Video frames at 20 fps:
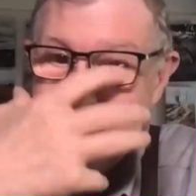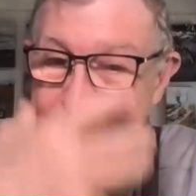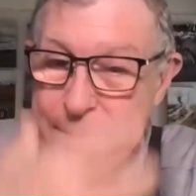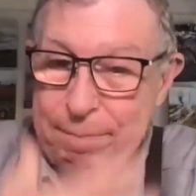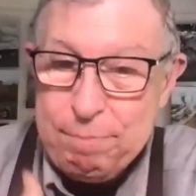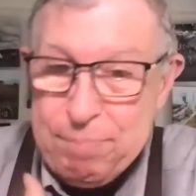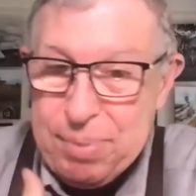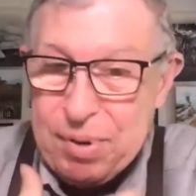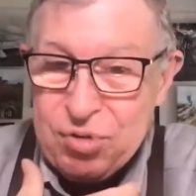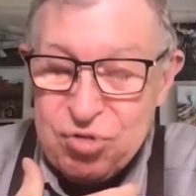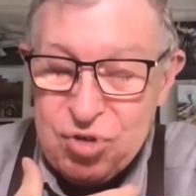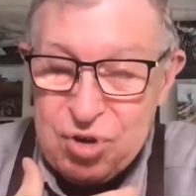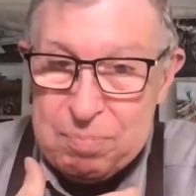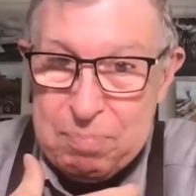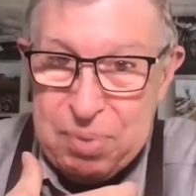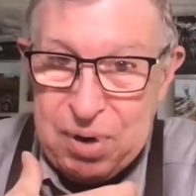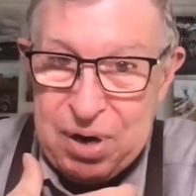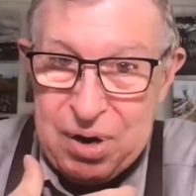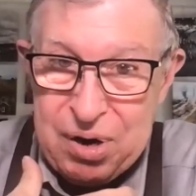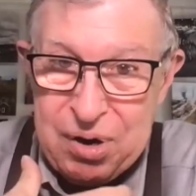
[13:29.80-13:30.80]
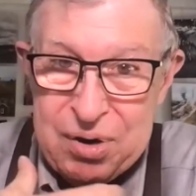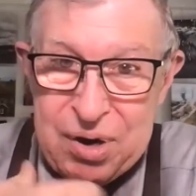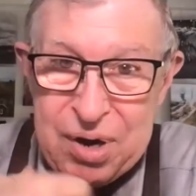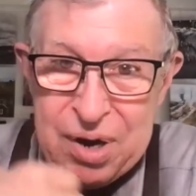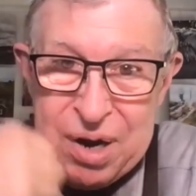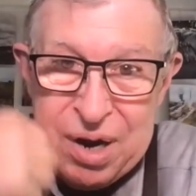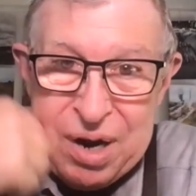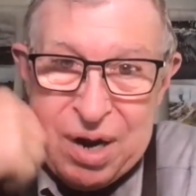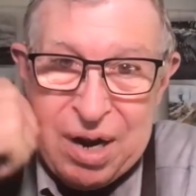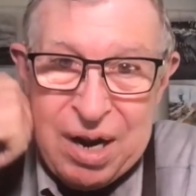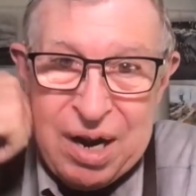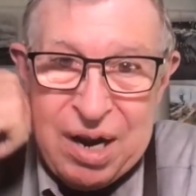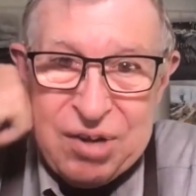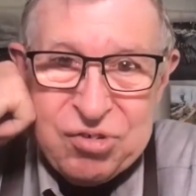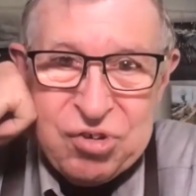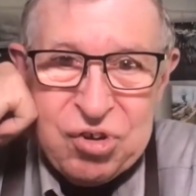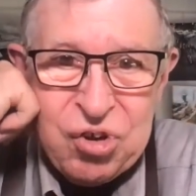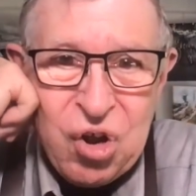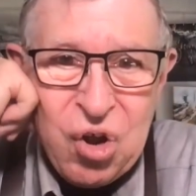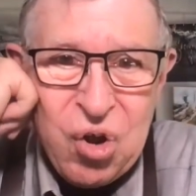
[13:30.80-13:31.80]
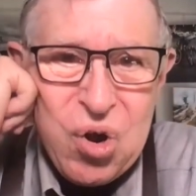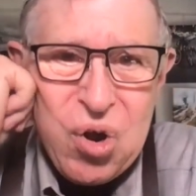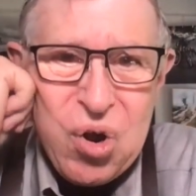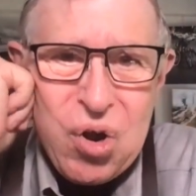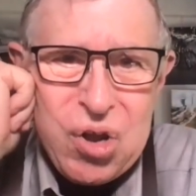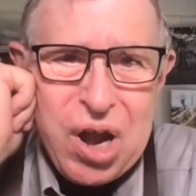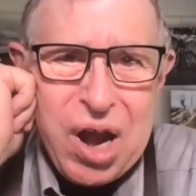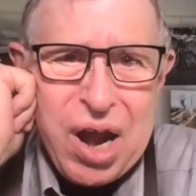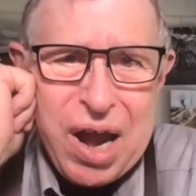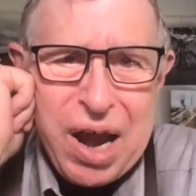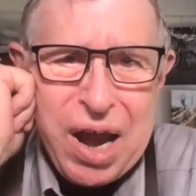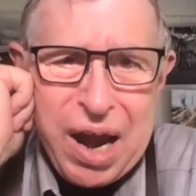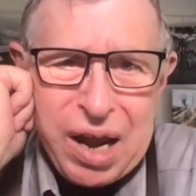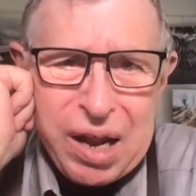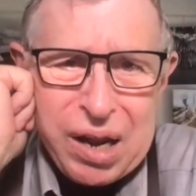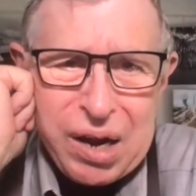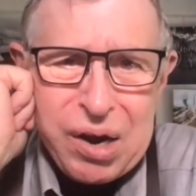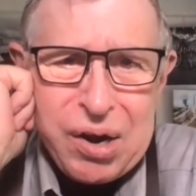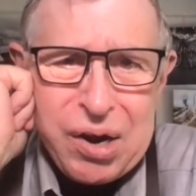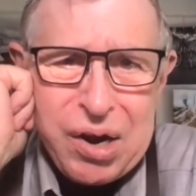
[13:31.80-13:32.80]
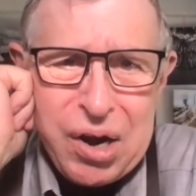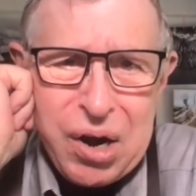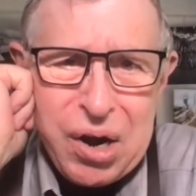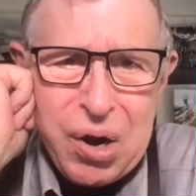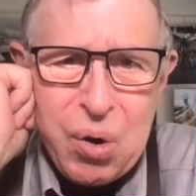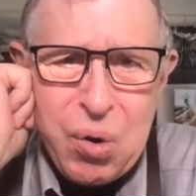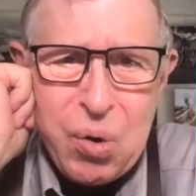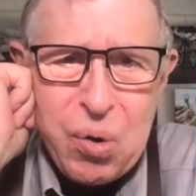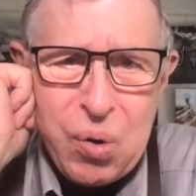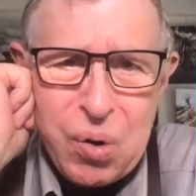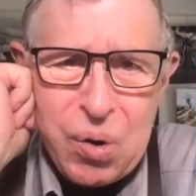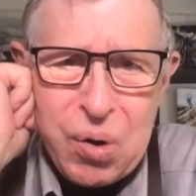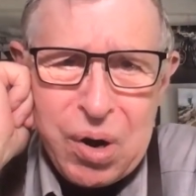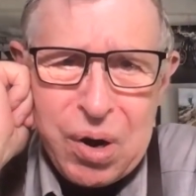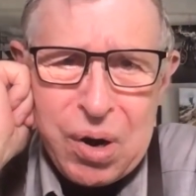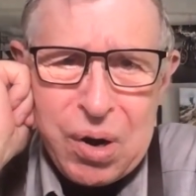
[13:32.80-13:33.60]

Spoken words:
and a bushy beard. And he says, who the hell are you?